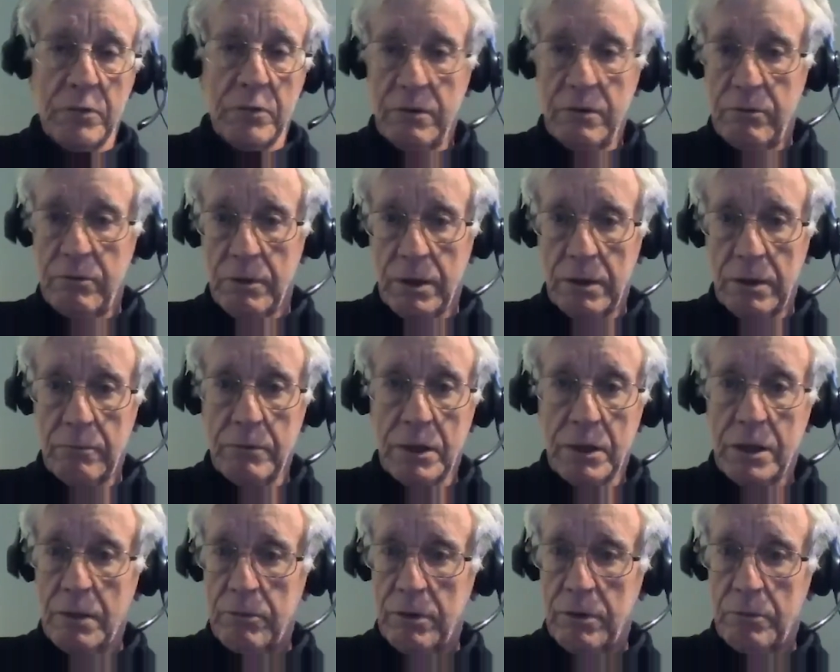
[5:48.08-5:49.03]
giving him a
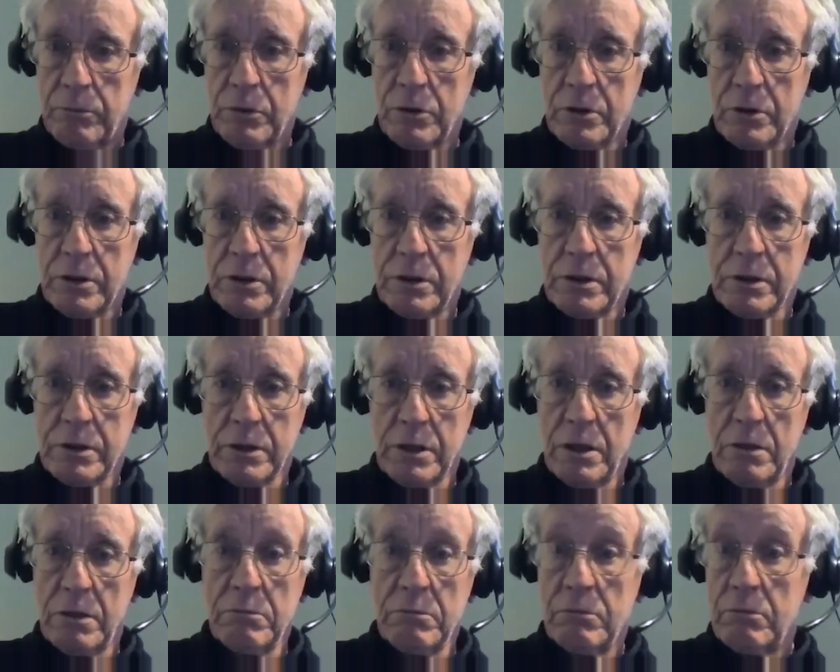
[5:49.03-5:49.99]
couple of books,
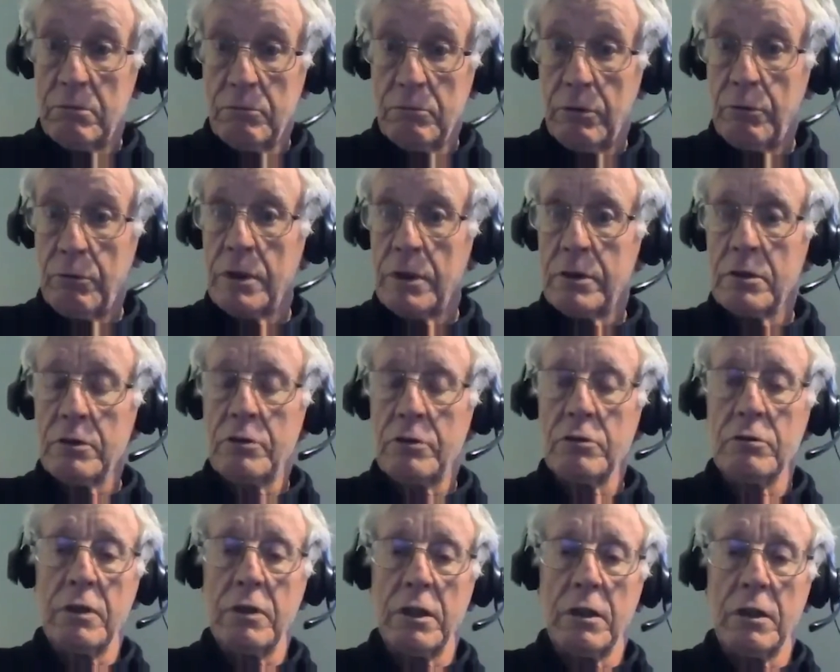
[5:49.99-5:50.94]
and we went on
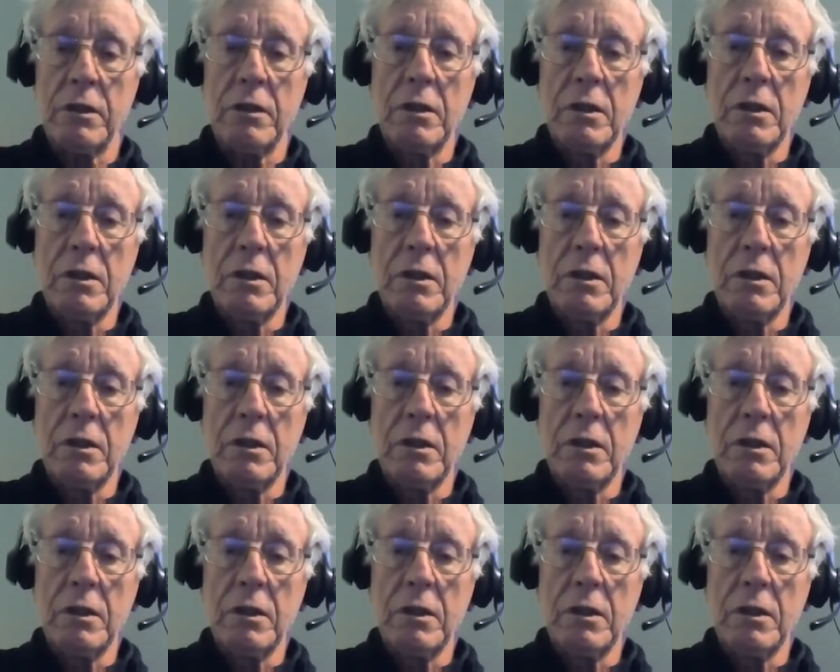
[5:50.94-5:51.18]
talking.